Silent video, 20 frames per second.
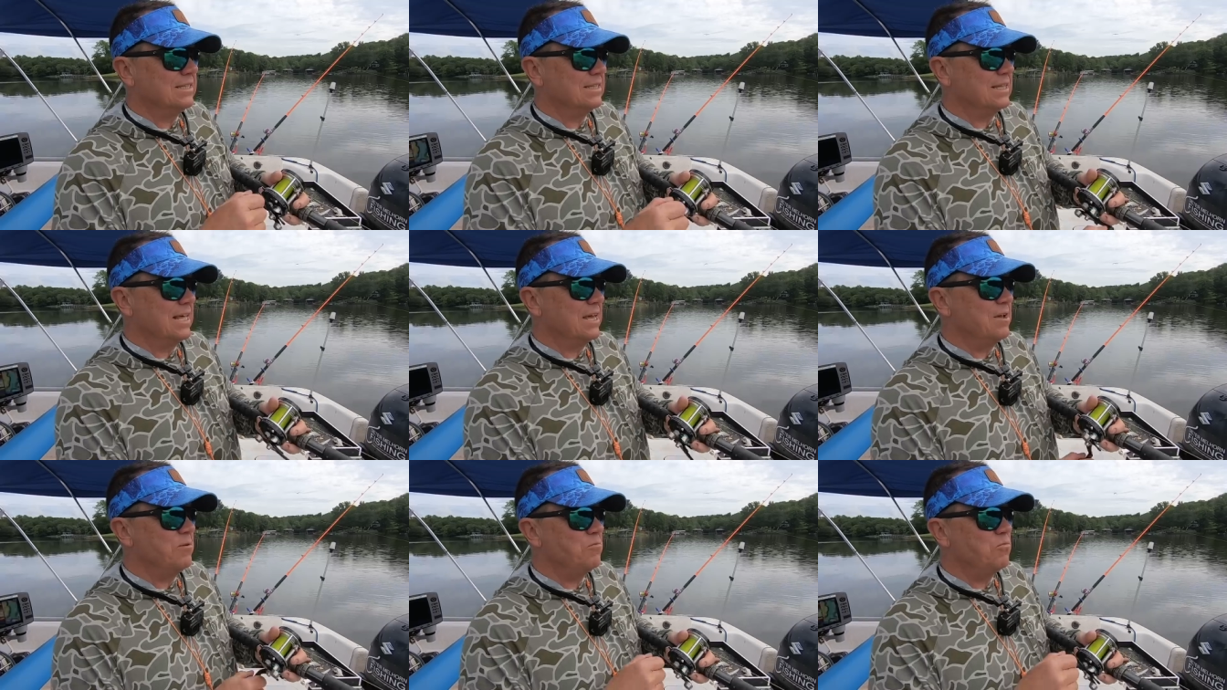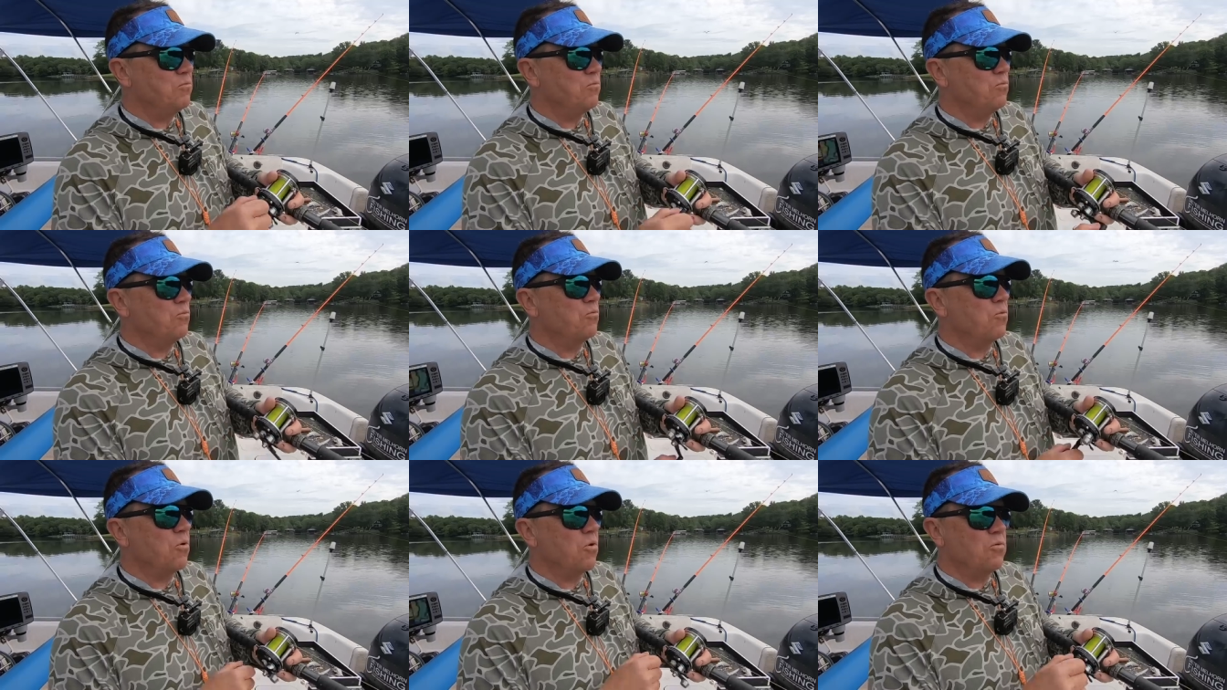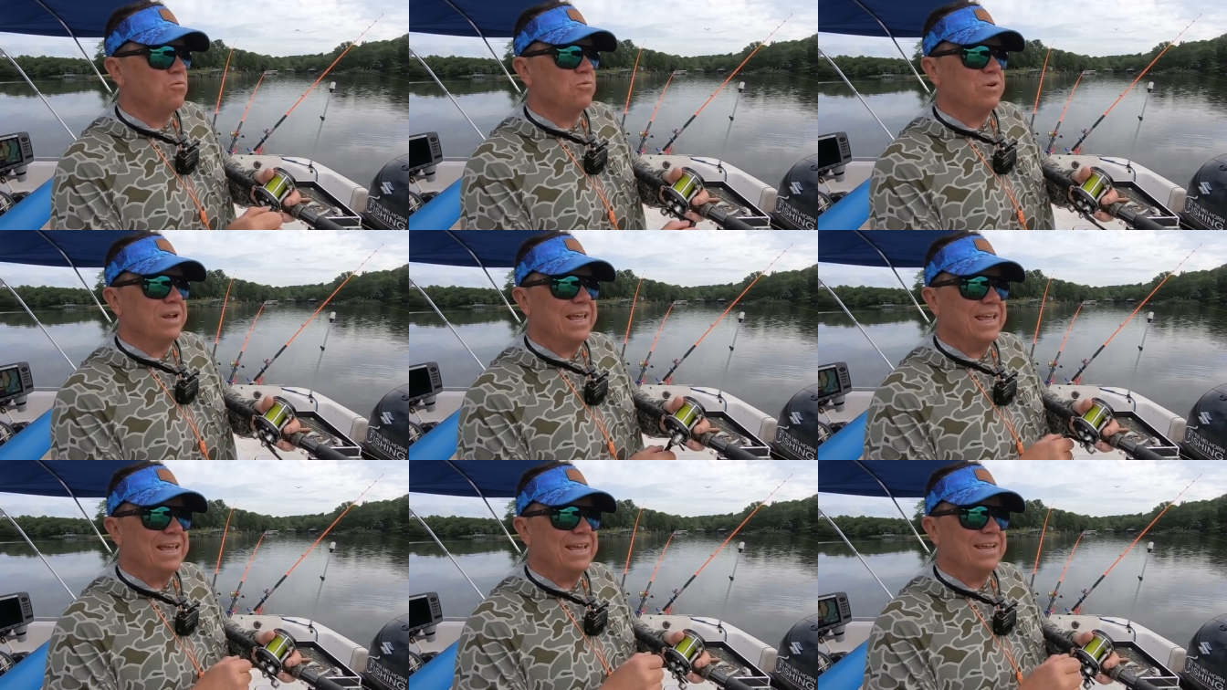they
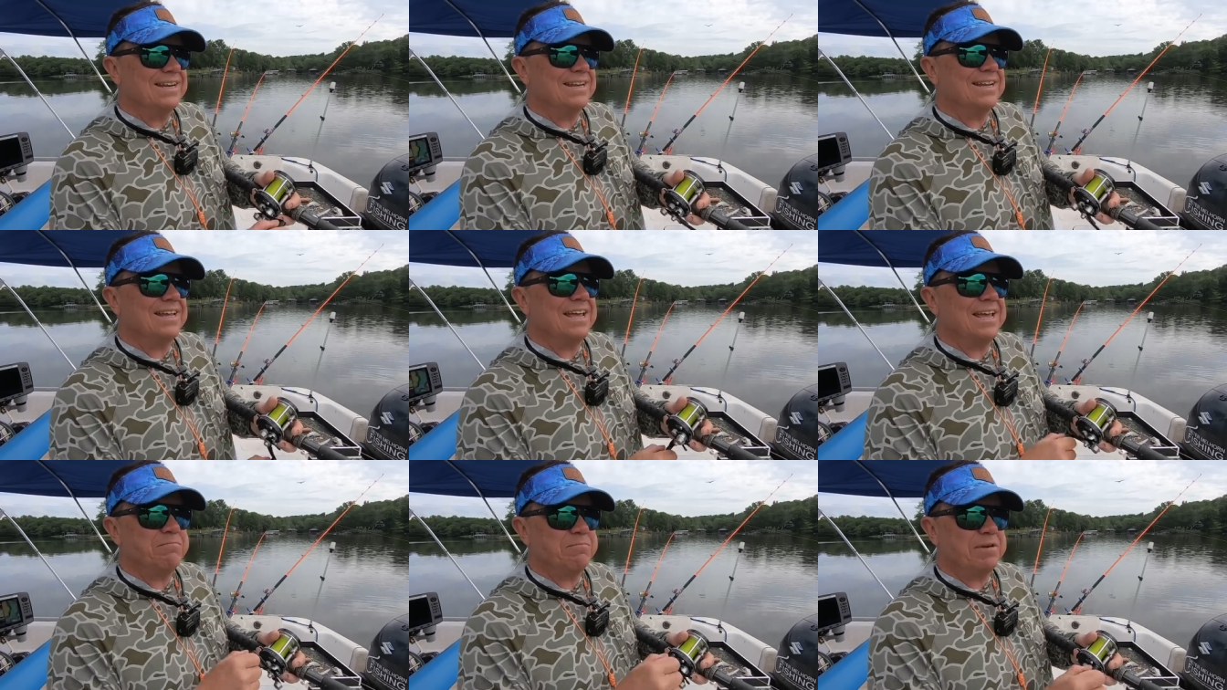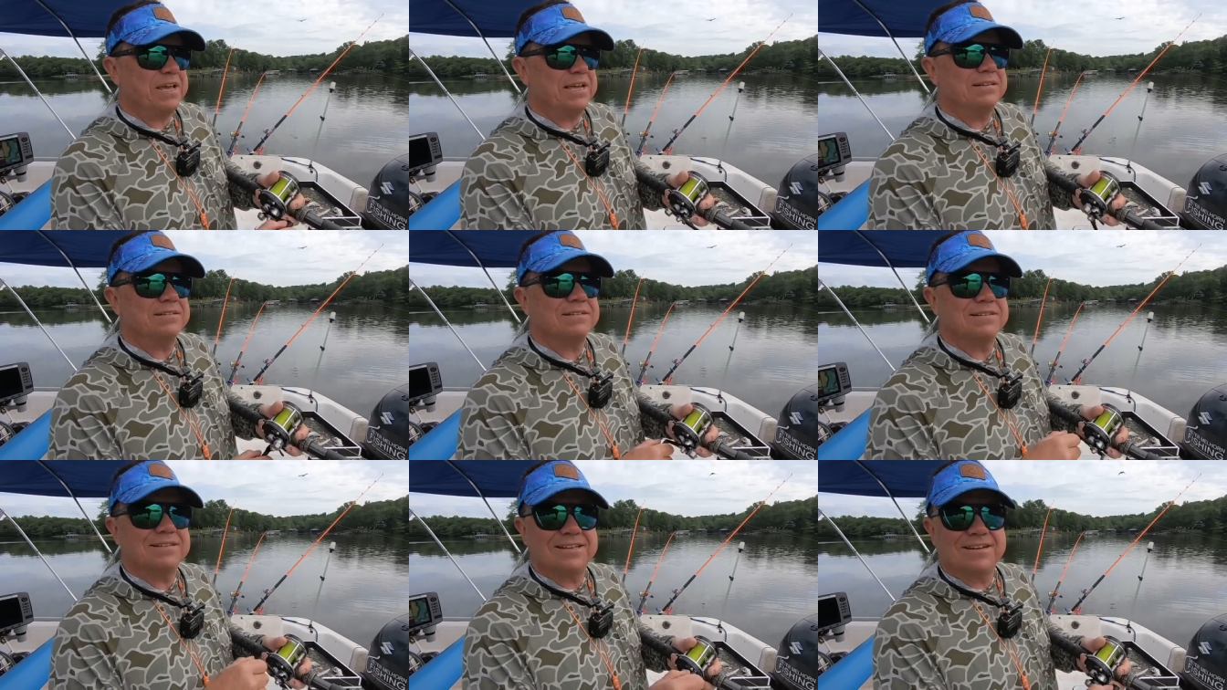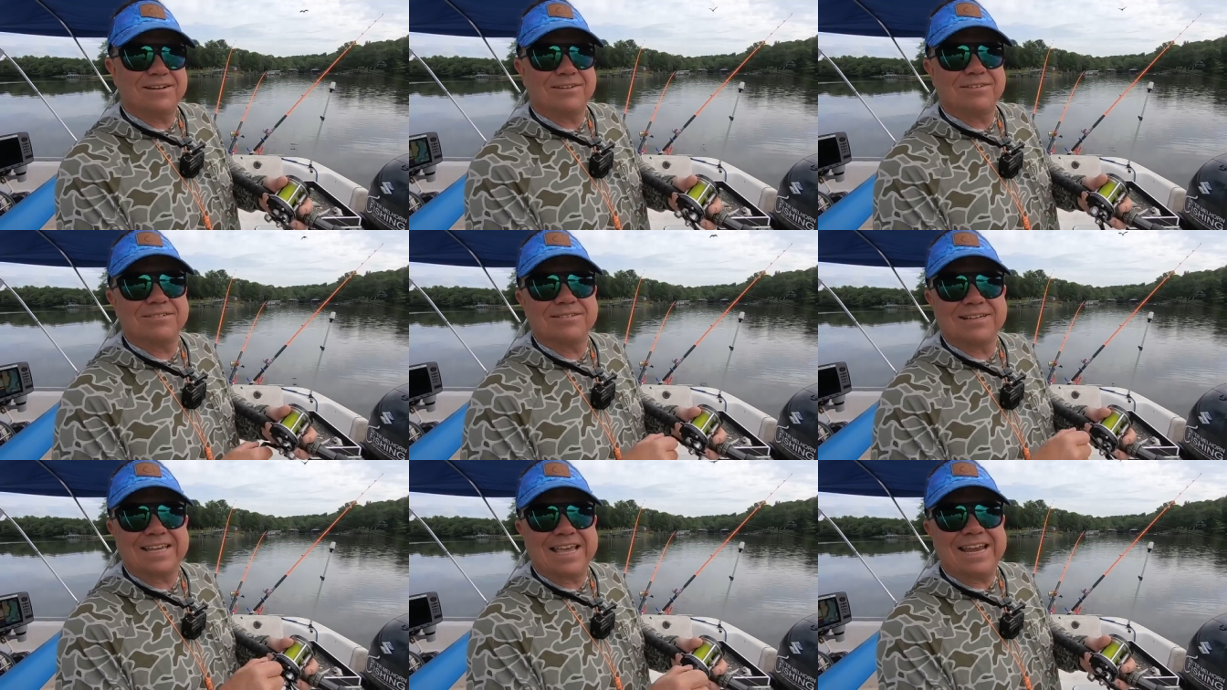won't hit cut bait.
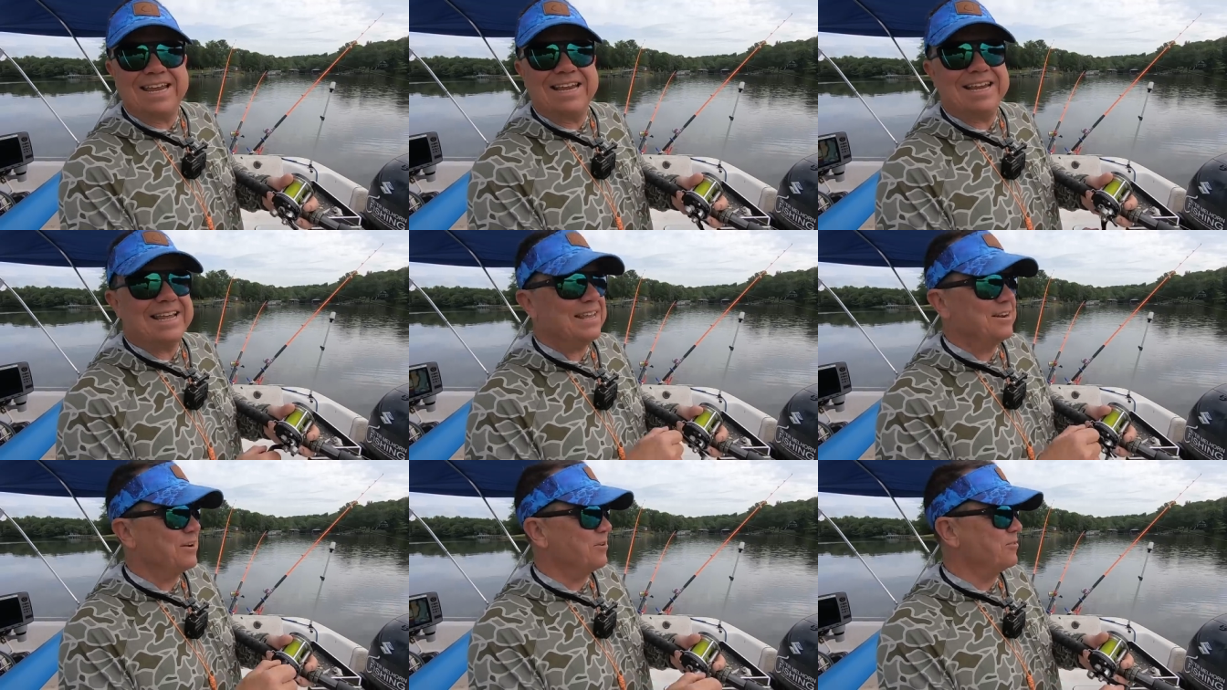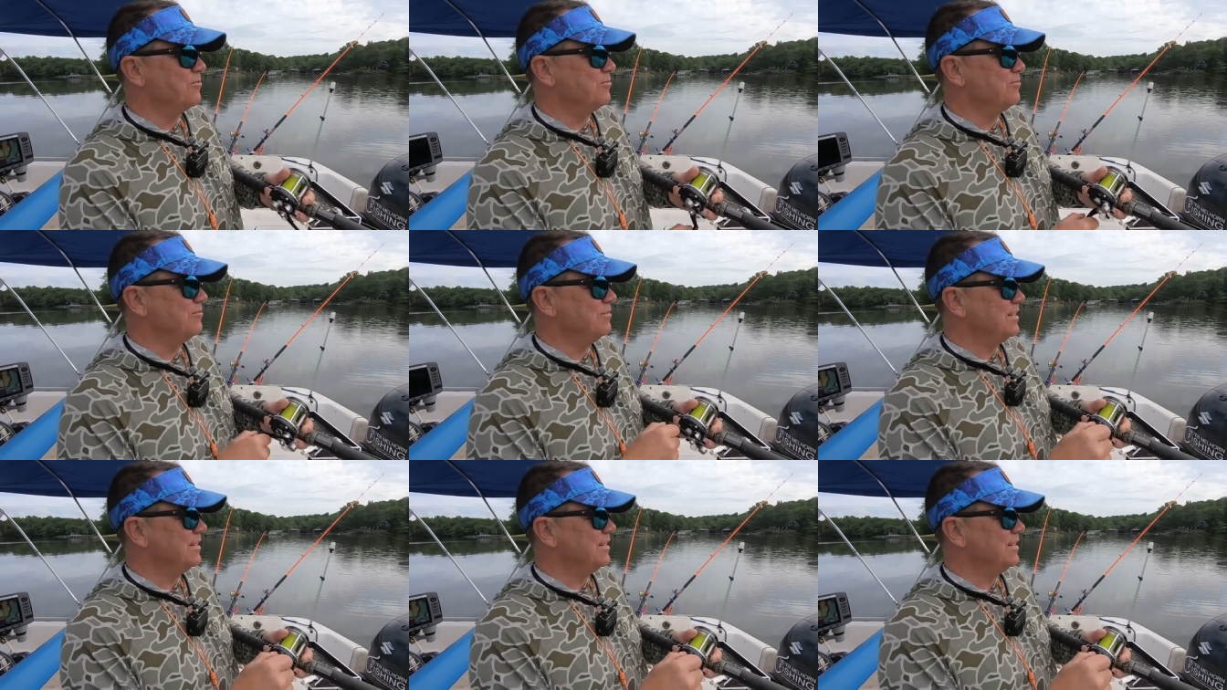They're keyed in on,